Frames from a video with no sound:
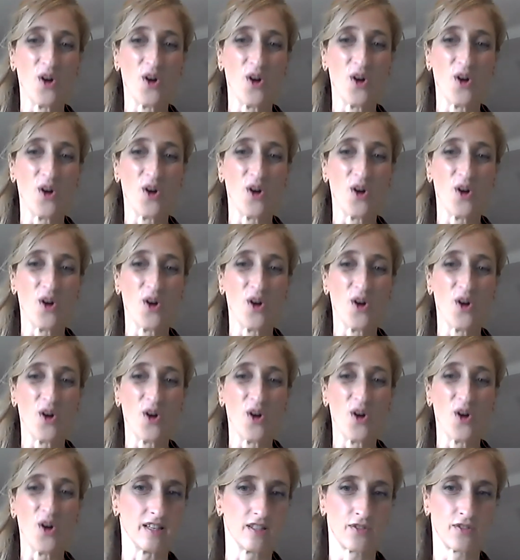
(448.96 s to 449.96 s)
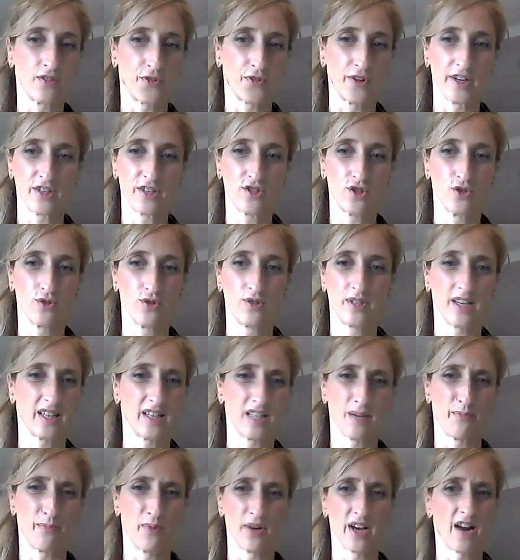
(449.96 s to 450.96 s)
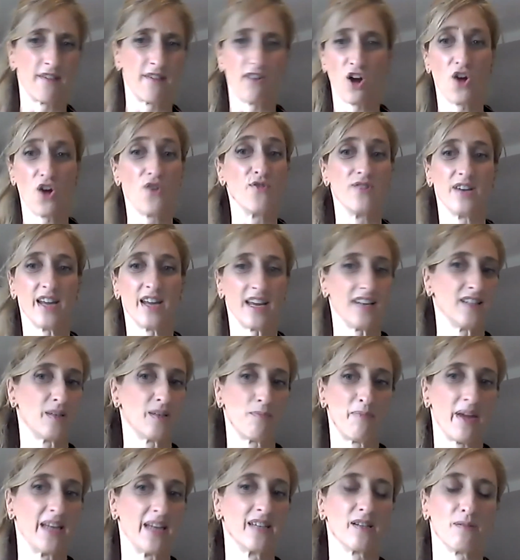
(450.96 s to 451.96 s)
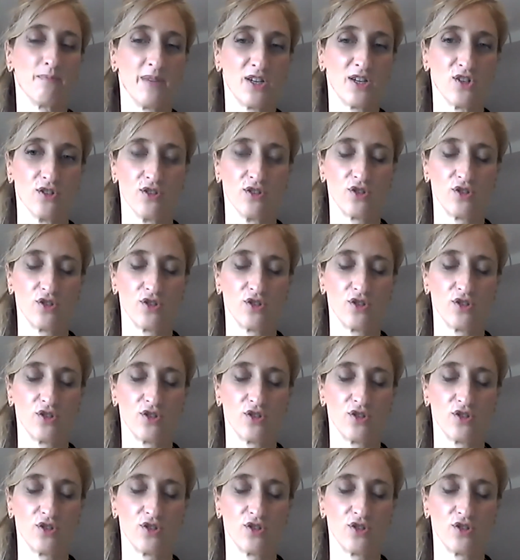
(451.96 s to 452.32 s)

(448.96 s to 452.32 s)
It makes no sense for us to set up on our own independent mission.